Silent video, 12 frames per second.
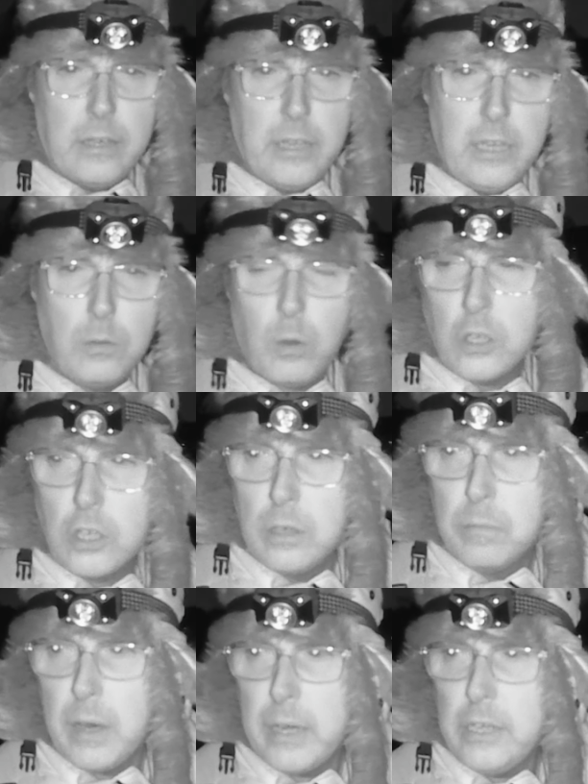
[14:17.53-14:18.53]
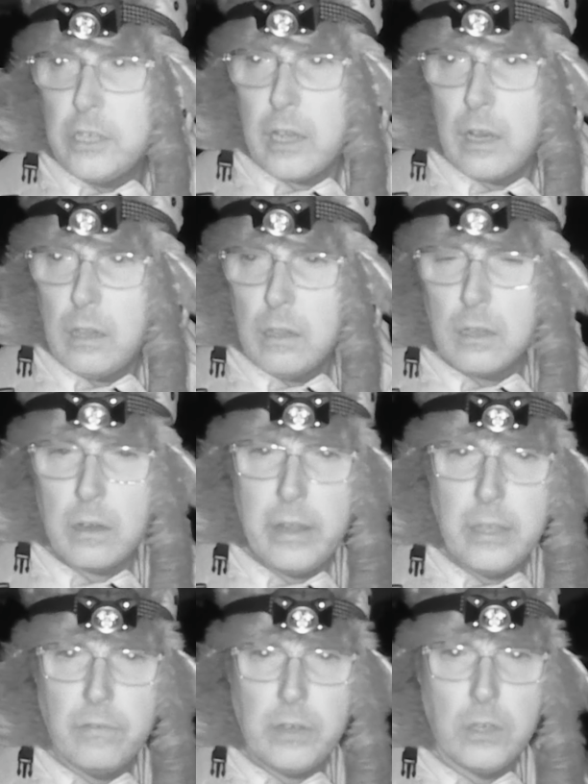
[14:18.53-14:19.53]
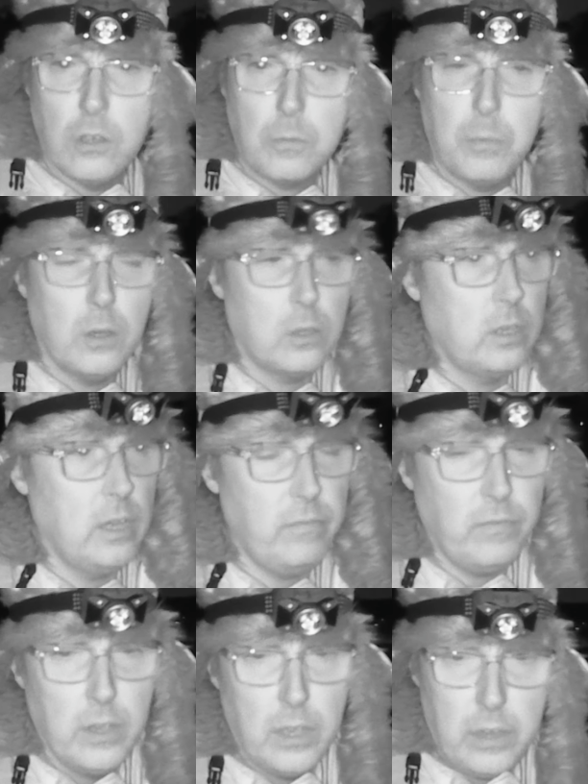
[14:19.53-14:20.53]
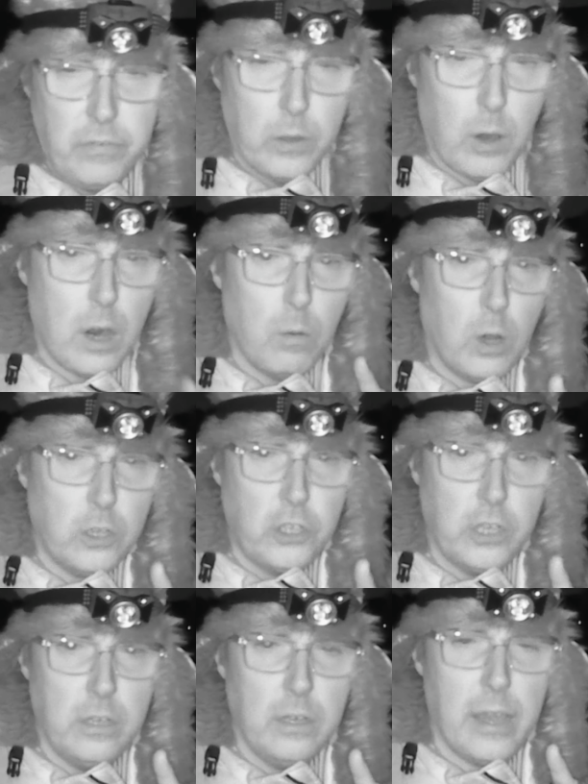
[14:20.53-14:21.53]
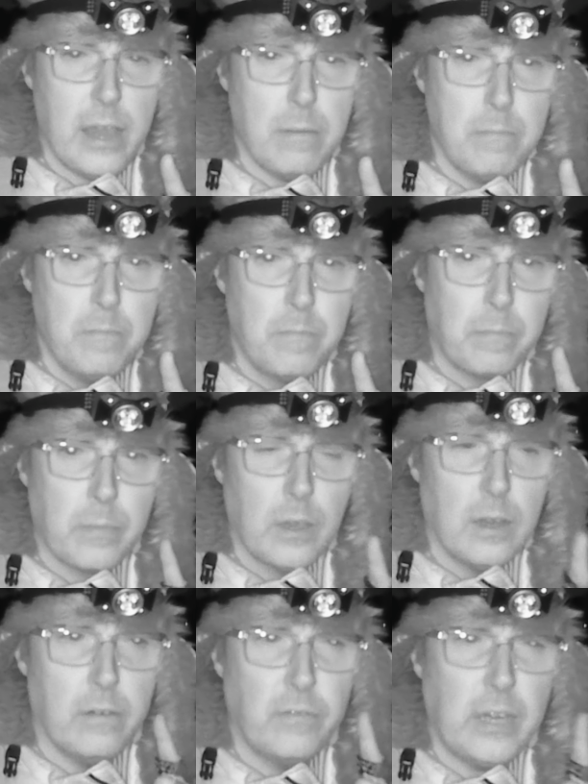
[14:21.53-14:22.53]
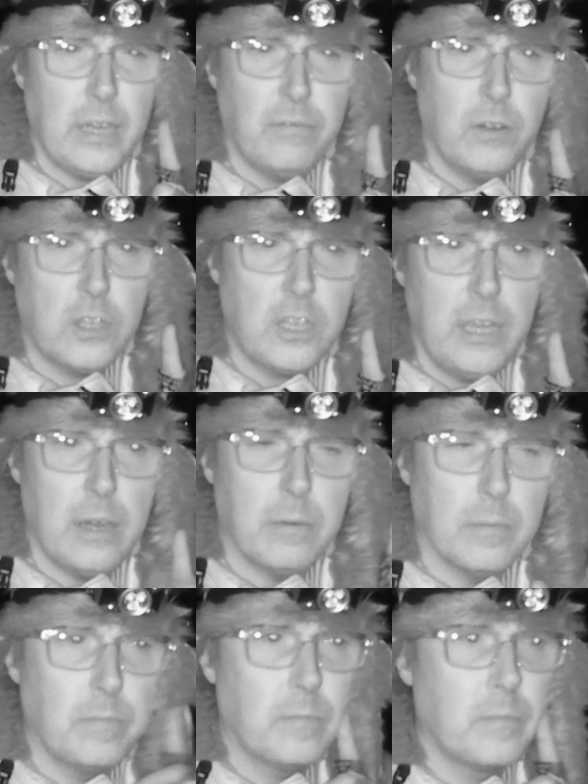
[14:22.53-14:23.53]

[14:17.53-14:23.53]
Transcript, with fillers: that he's watching my channel or any of the videos, but if, if you are watching, um, I forget your first name